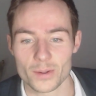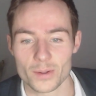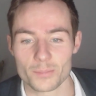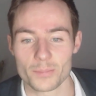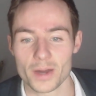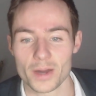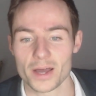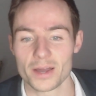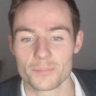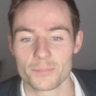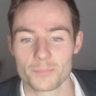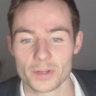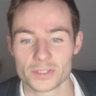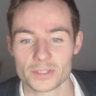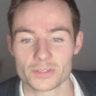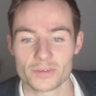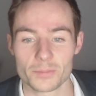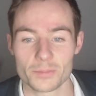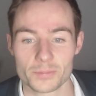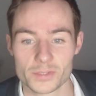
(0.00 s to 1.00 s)
by a
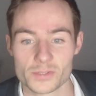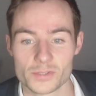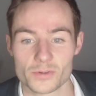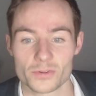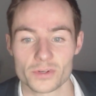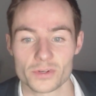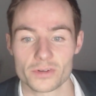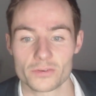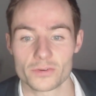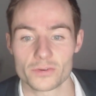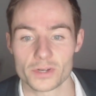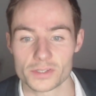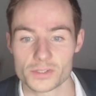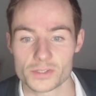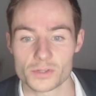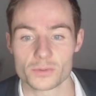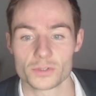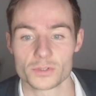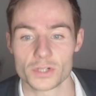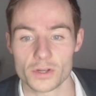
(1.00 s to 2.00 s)
bunch of
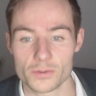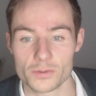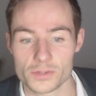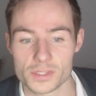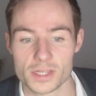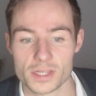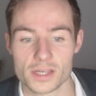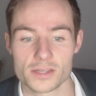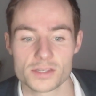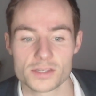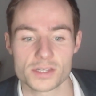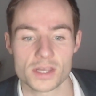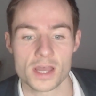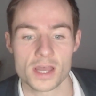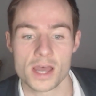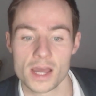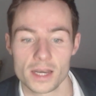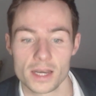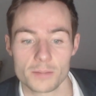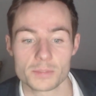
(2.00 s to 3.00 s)
hypocritical jokesters,
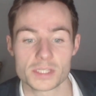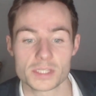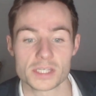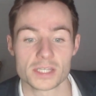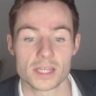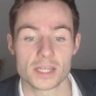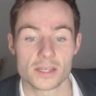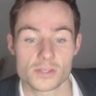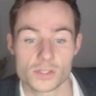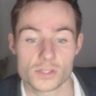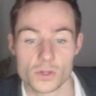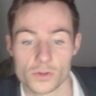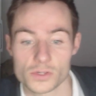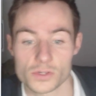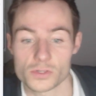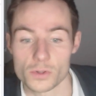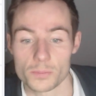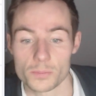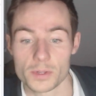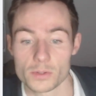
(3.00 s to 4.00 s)
limiting their stocks
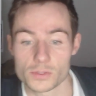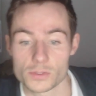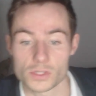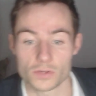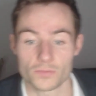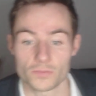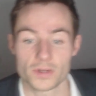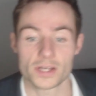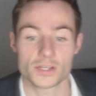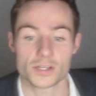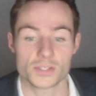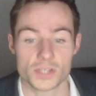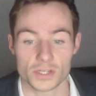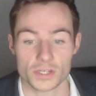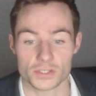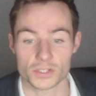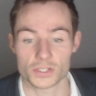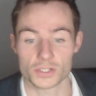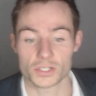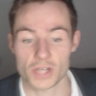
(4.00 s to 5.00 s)
to appeal to the rich,
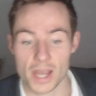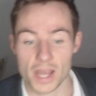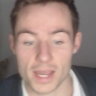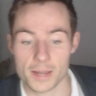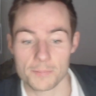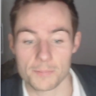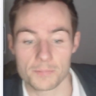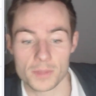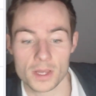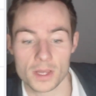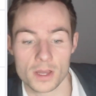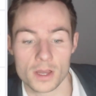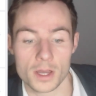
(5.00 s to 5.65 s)
such a shame.